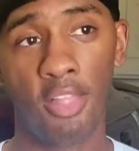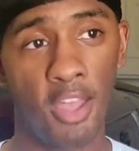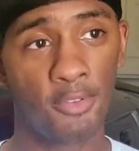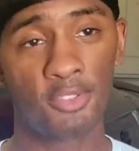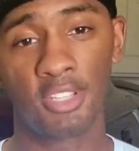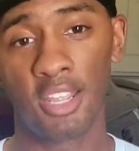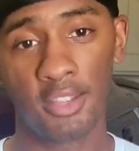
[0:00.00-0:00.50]
That
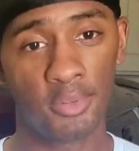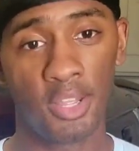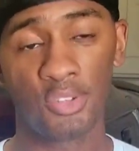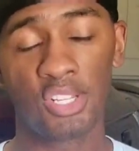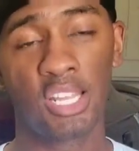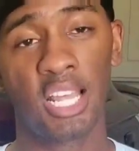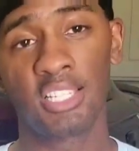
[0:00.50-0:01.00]
was
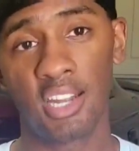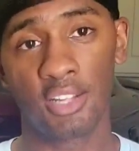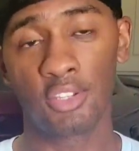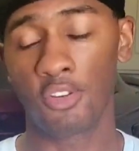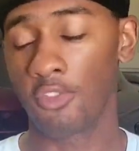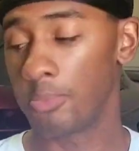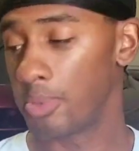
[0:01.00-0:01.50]
the lesson I
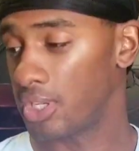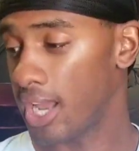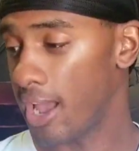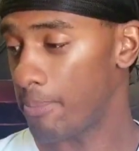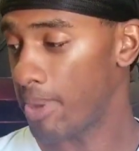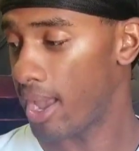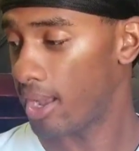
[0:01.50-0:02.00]
took from the
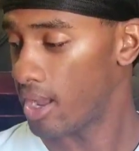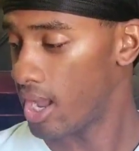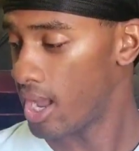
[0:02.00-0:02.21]
Scat Pack.